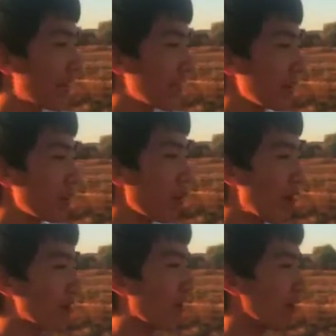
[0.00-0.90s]
Take them away
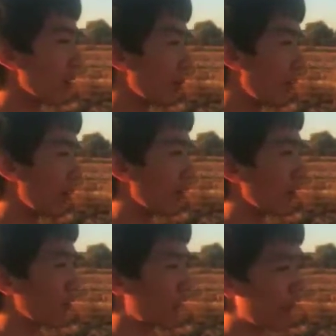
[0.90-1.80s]
and guard them well,
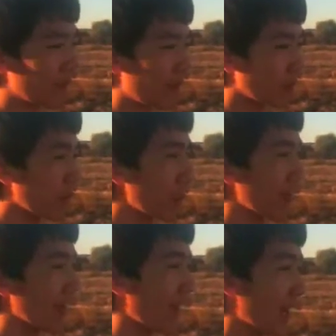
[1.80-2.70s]
for they are but
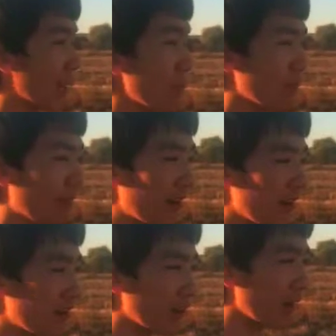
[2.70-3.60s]
women, and even brave
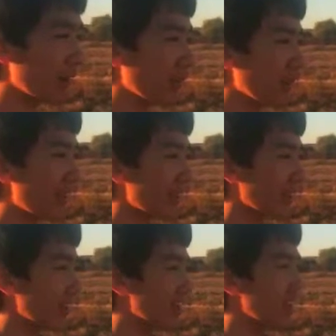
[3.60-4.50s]
men won when they
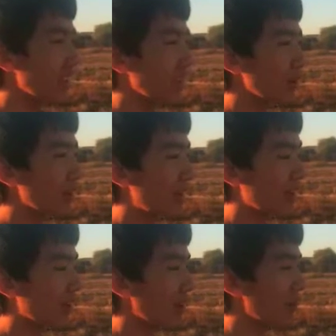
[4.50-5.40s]
see your death
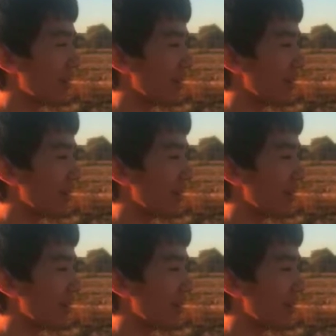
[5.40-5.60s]
come.